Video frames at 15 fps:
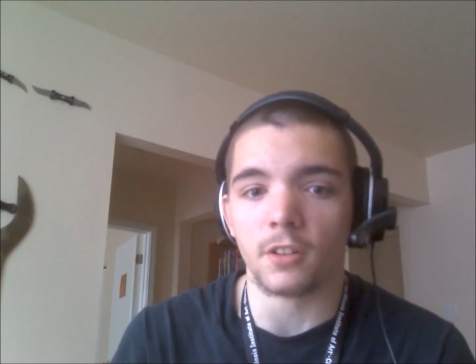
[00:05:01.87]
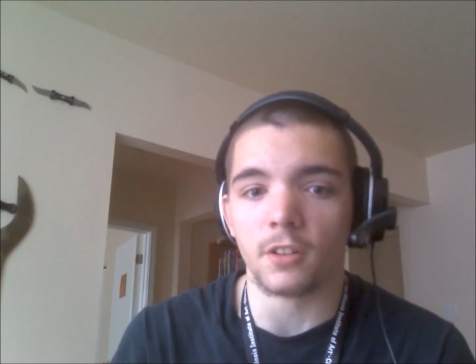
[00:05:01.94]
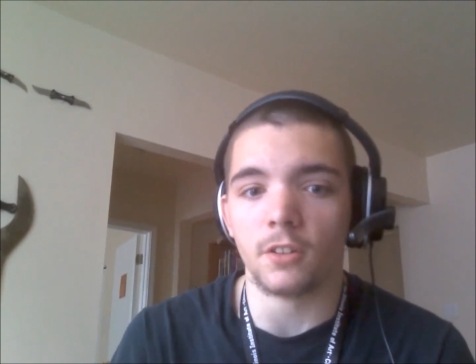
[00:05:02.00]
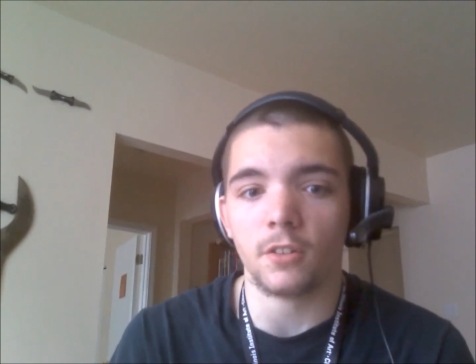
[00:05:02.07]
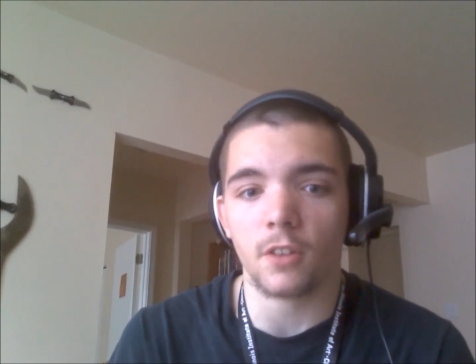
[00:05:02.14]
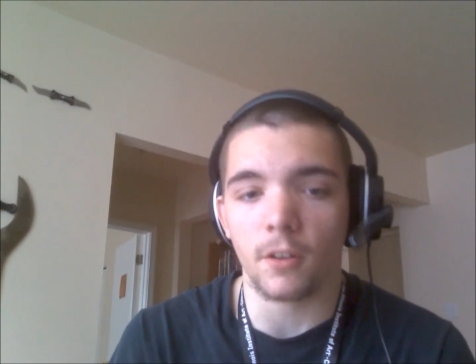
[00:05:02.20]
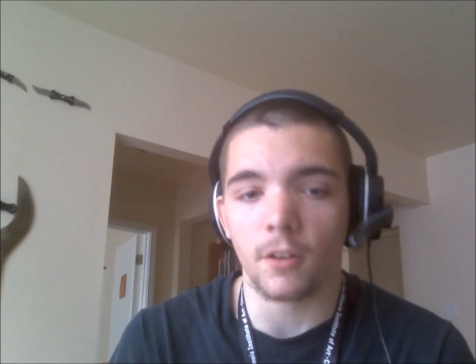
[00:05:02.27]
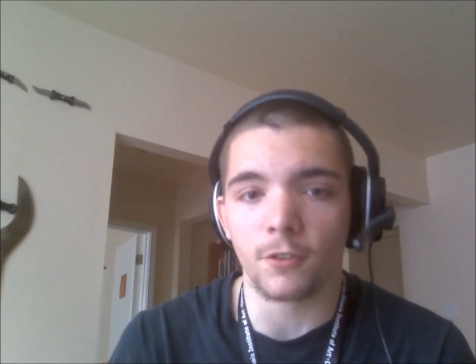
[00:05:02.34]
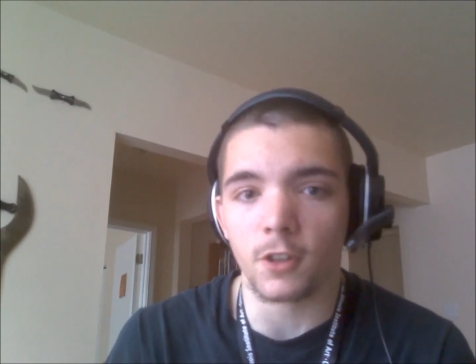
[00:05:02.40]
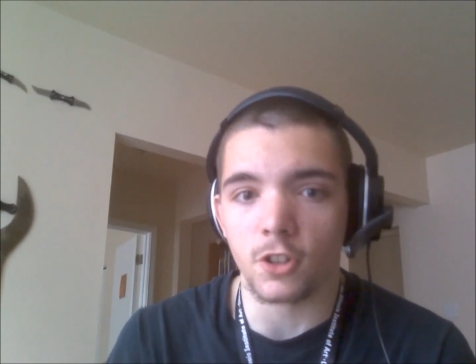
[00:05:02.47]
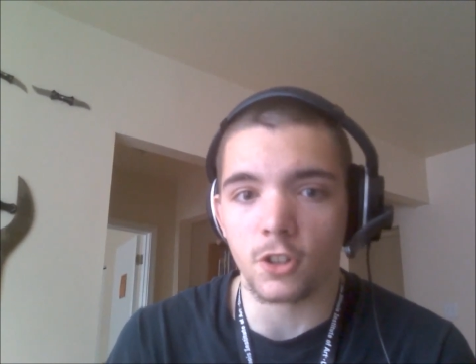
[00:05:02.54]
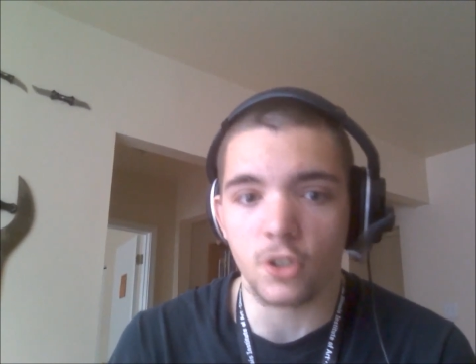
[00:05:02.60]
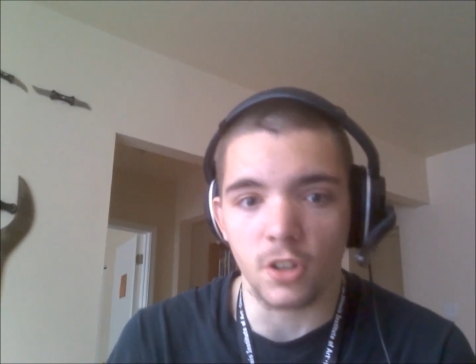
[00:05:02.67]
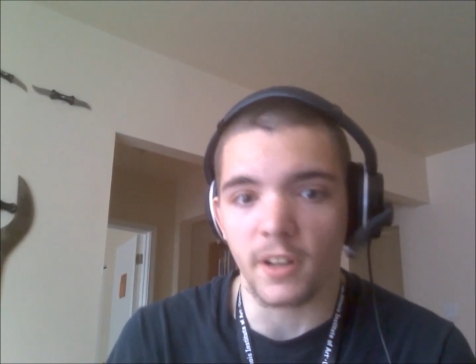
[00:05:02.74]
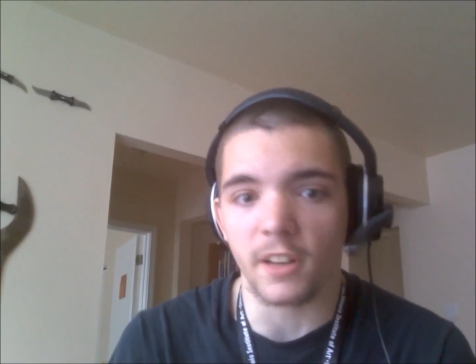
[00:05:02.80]
and I
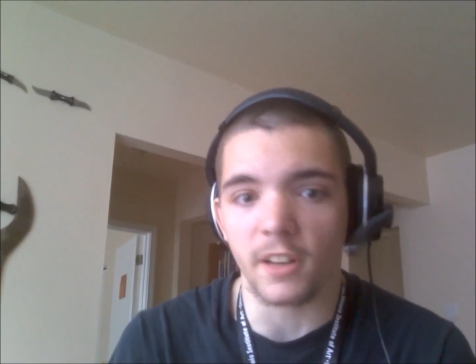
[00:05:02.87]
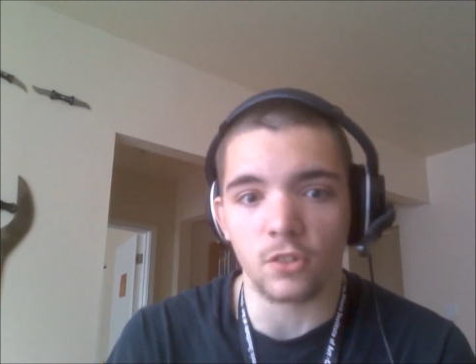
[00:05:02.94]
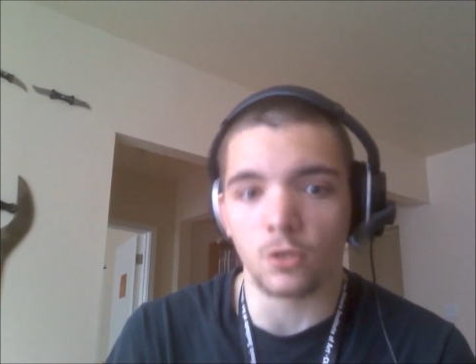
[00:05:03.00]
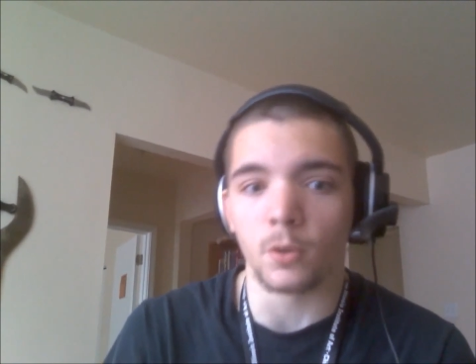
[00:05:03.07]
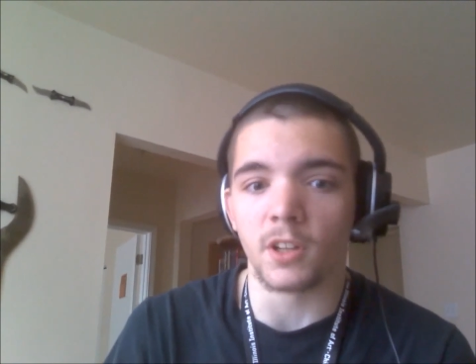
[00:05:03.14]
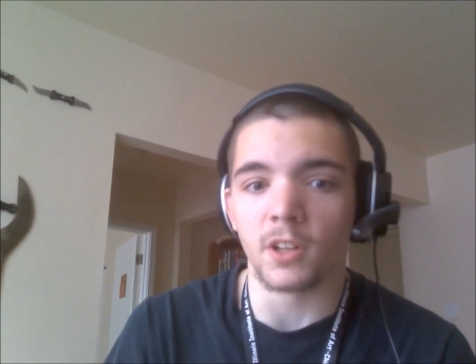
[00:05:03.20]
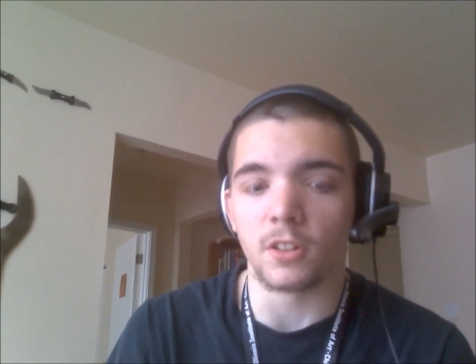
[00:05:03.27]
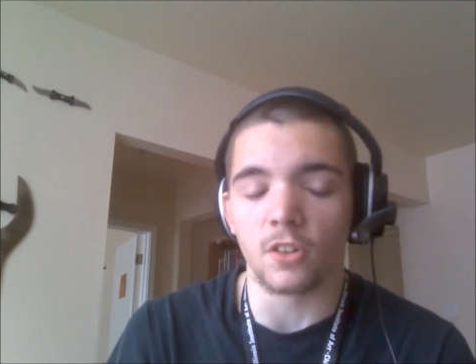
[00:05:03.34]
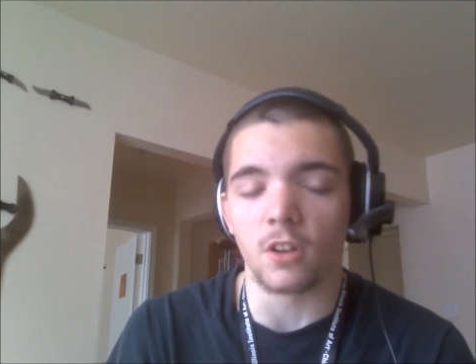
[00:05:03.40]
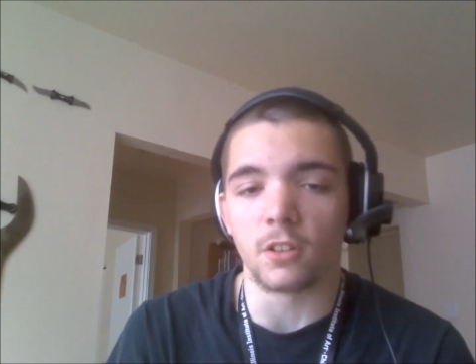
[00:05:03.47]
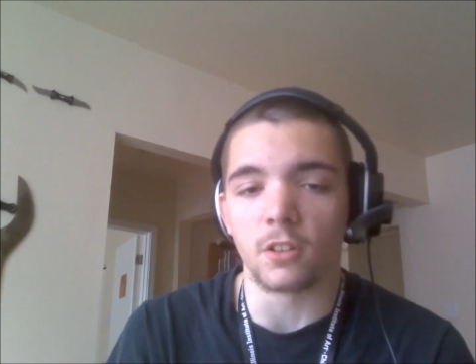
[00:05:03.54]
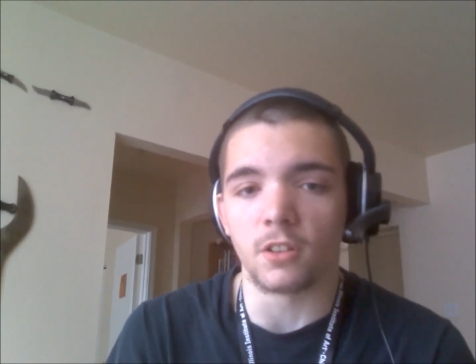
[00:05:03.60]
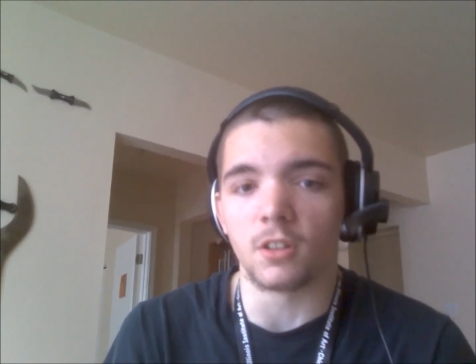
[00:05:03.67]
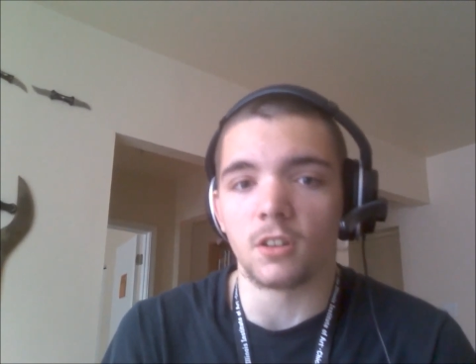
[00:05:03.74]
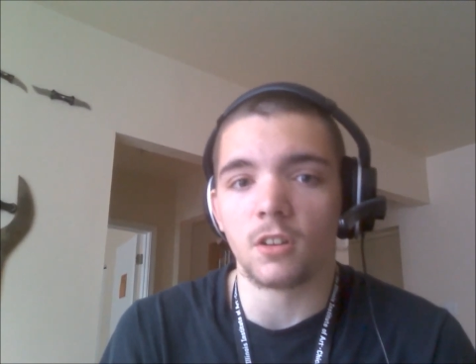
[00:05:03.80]
finished the last 2 hits on the